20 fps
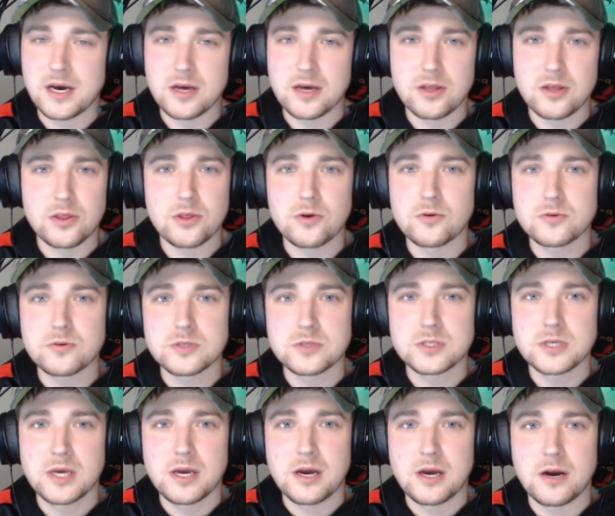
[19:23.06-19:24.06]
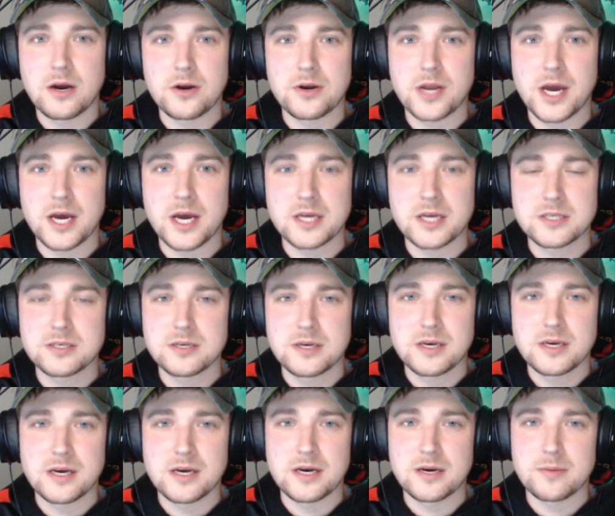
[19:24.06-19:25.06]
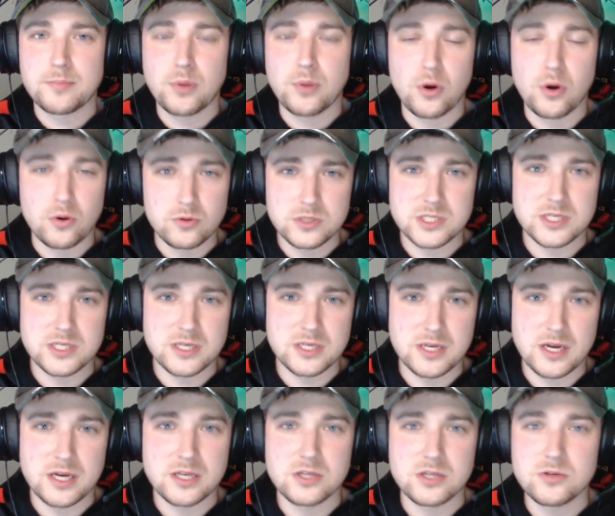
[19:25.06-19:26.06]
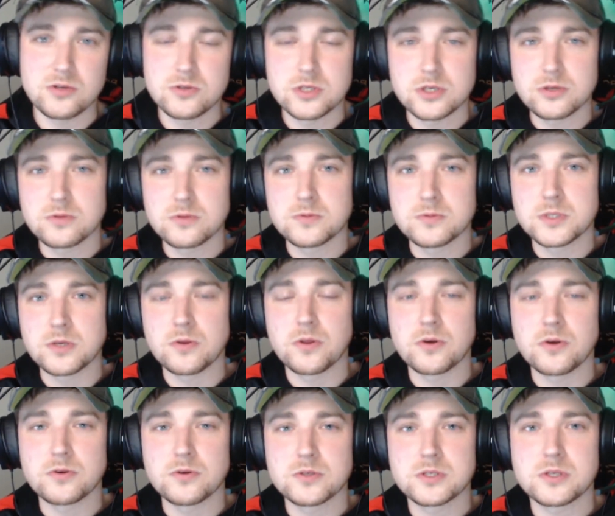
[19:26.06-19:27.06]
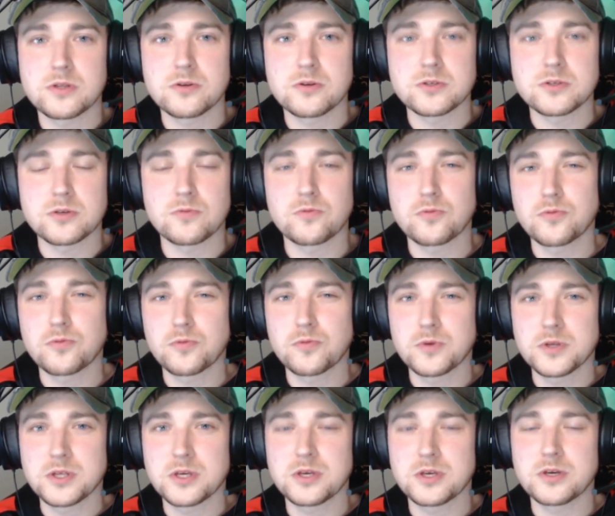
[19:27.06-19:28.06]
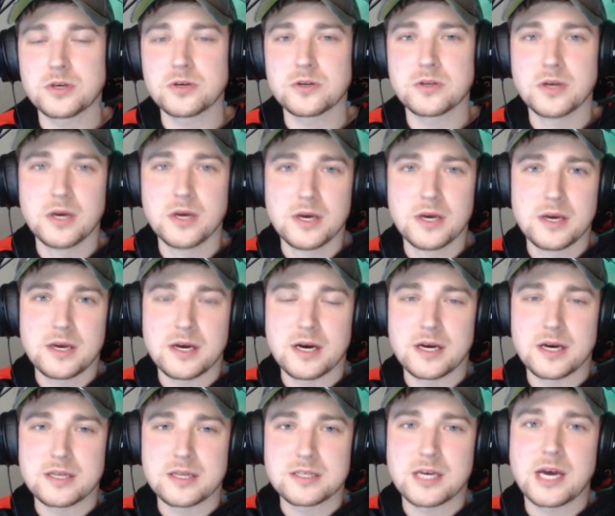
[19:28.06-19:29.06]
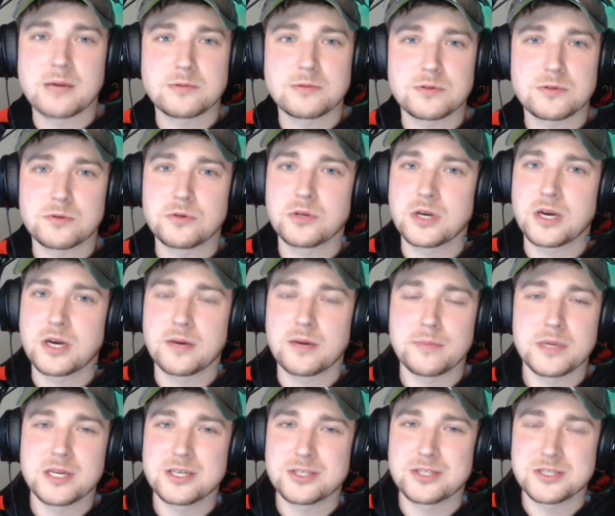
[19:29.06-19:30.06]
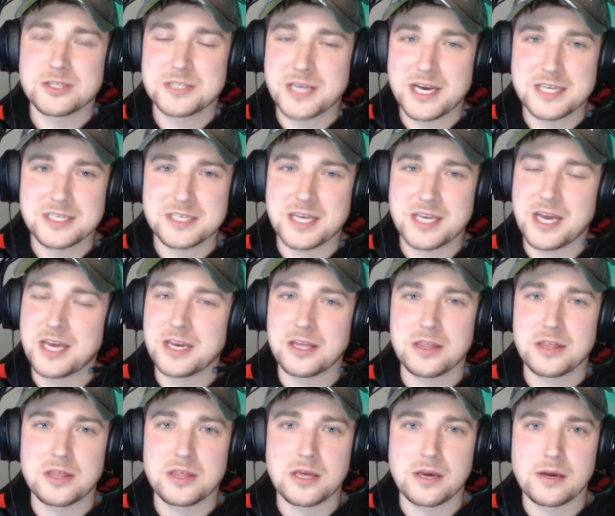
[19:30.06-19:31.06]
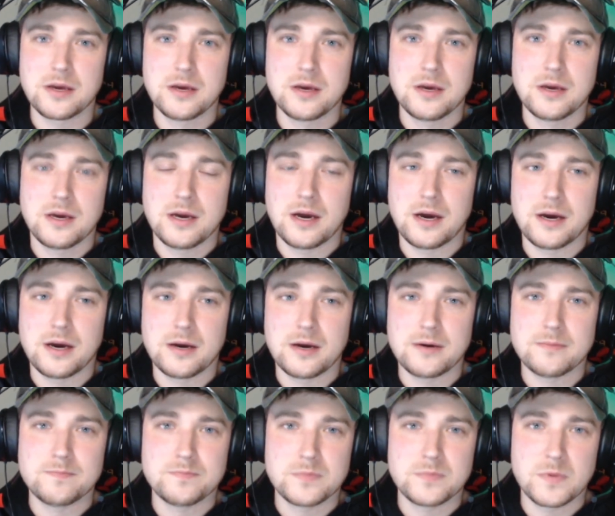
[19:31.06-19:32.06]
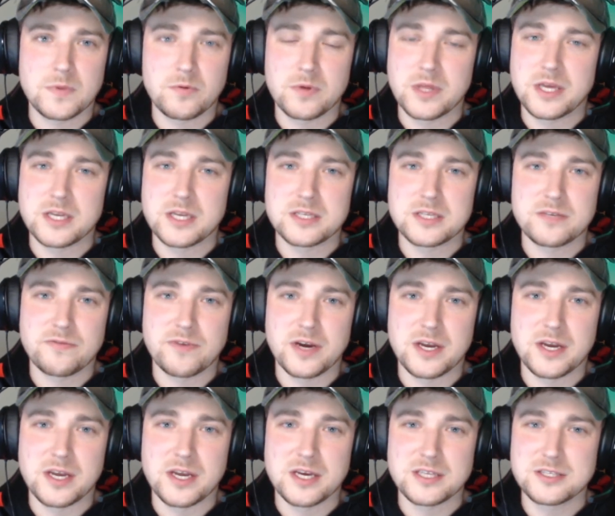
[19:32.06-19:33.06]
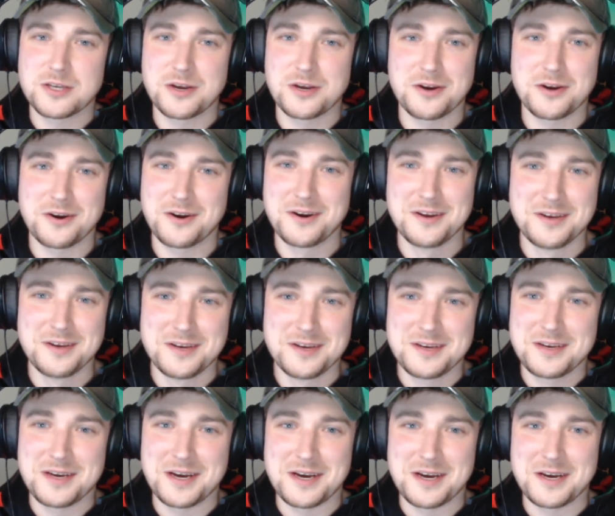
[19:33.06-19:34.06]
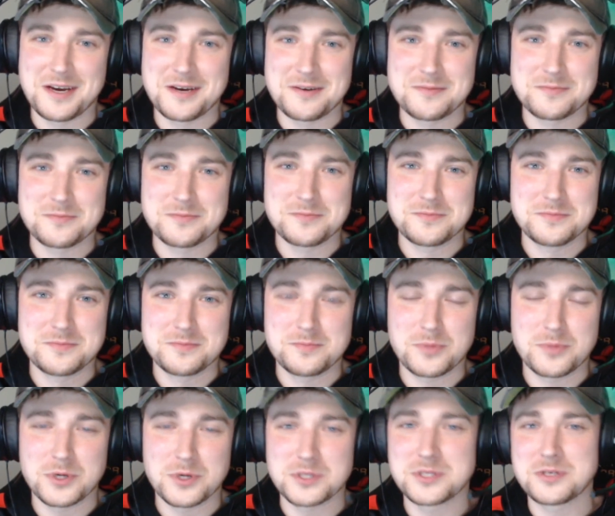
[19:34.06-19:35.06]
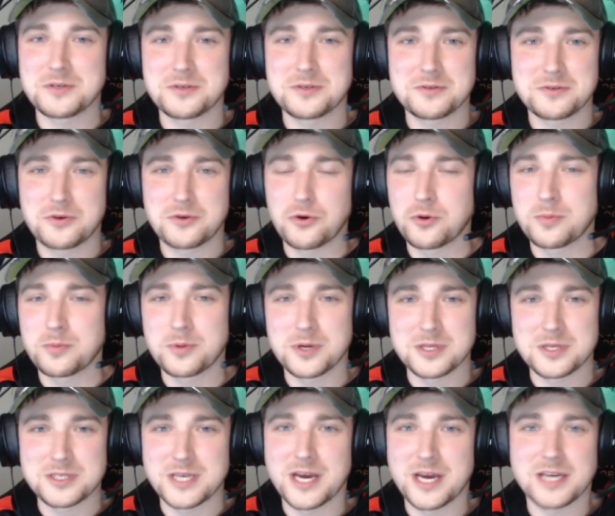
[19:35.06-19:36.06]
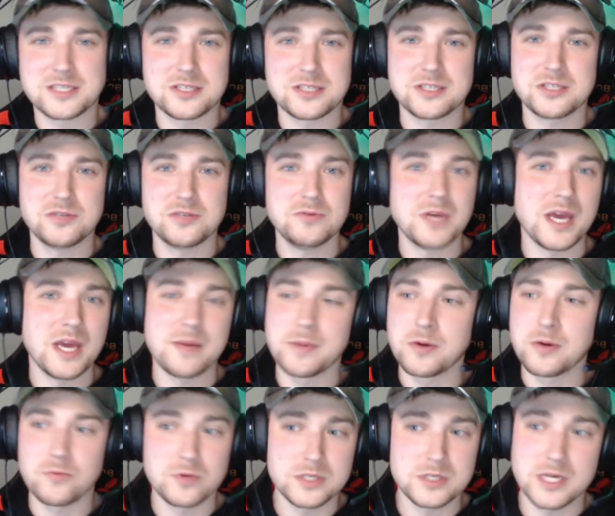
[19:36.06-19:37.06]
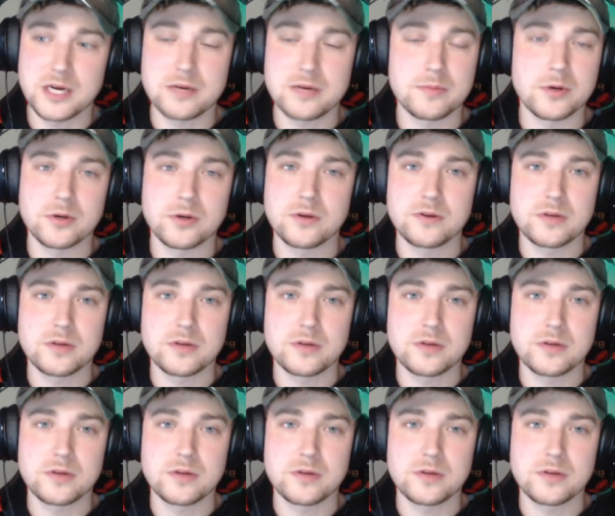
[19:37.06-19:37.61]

those are not posted on YouTube, so those are really good times for you to come in and just ask anything related to finance or personal, corporate, taxes, you name it, we'll talk about it.